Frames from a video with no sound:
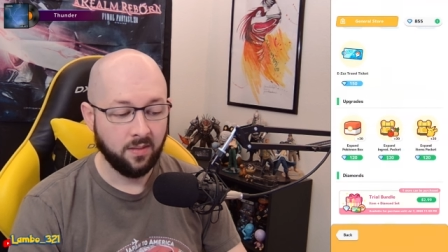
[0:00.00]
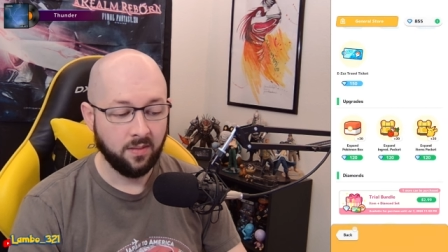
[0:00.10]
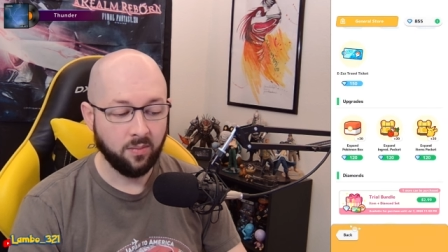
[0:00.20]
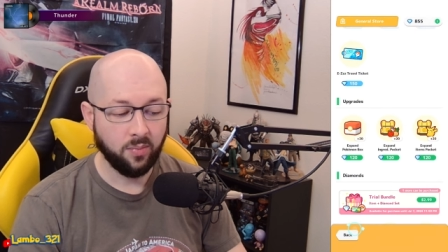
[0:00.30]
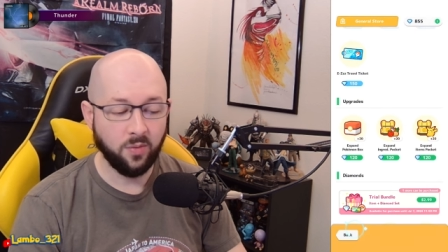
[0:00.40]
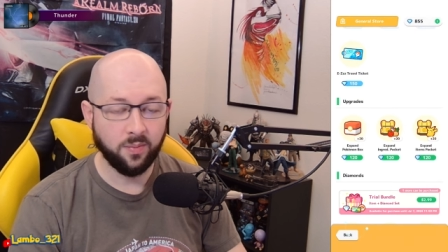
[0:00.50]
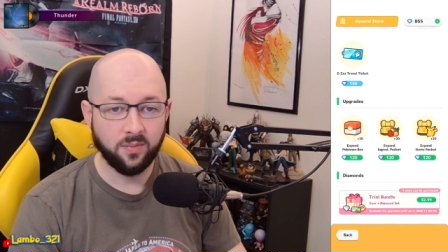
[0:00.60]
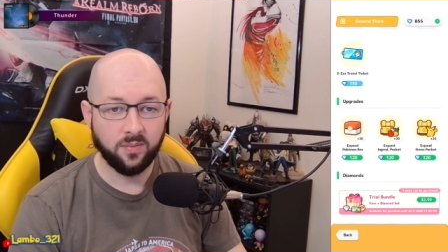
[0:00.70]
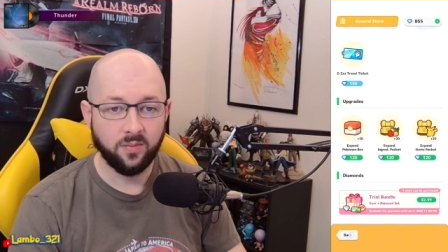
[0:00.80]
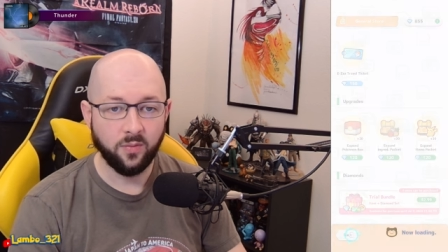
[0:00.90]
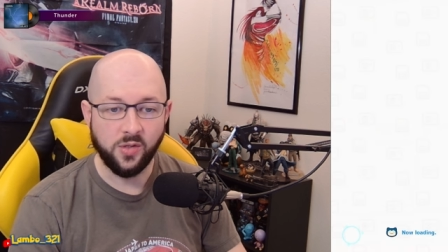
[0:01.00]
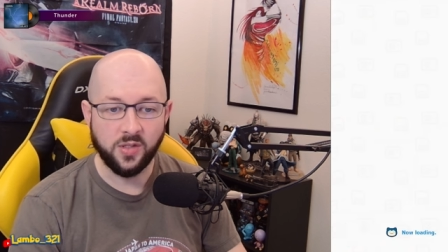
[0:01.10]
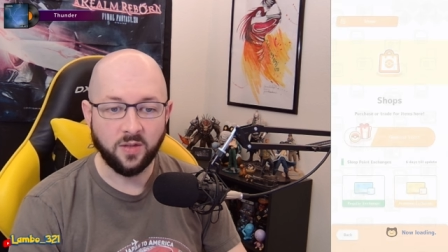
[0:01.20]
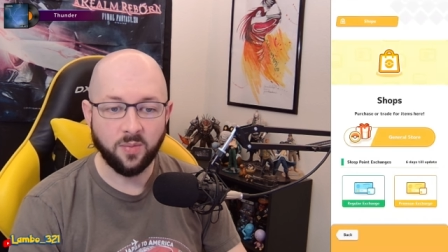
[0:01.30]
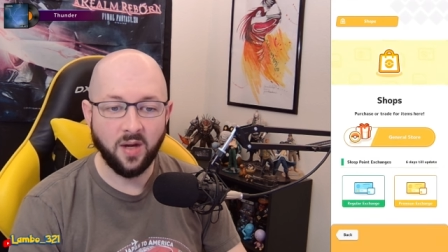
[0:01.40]
Oop, we're just
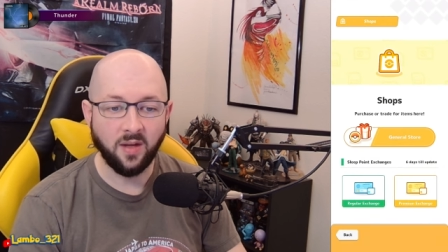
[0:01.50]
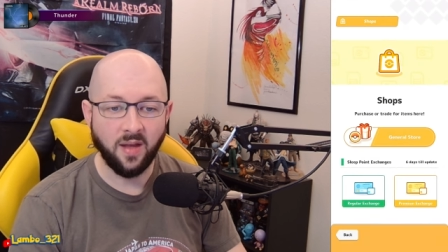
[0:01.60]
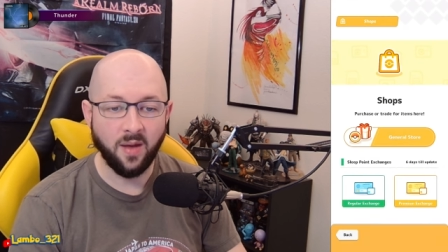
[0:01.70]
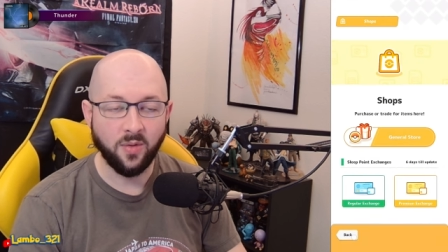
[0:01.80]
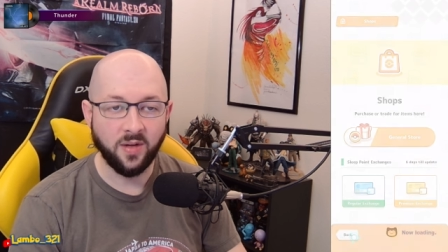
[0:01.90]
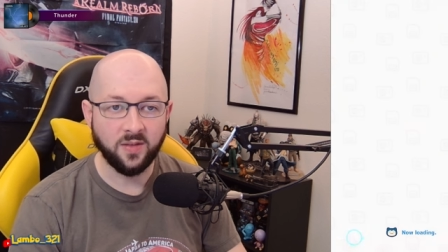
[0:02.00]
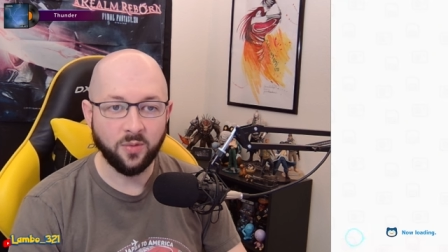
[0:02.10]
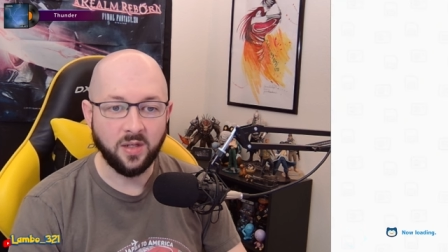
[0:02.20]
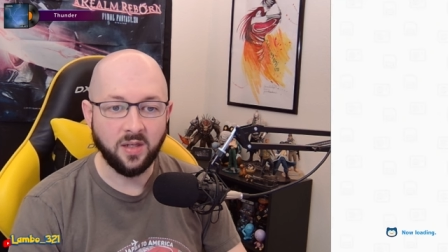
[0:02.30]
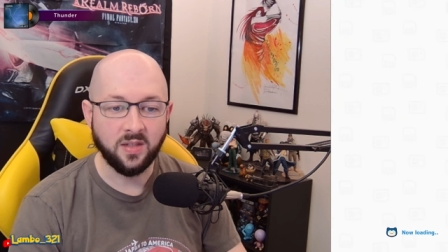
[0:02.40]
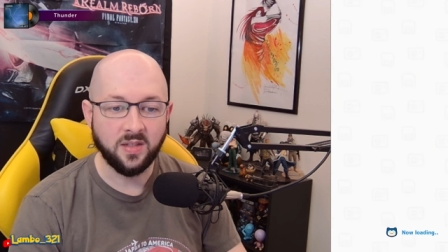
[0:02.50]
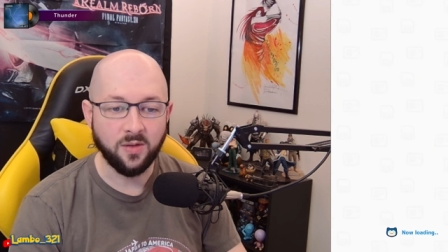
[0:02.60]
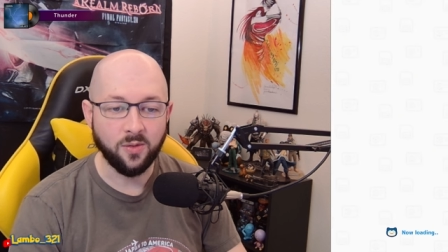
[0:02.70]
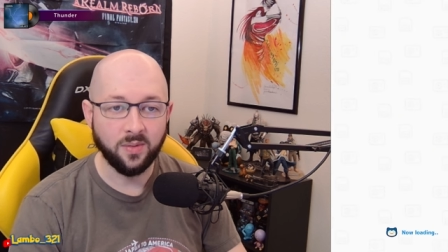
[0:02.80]
expanding that one as we need to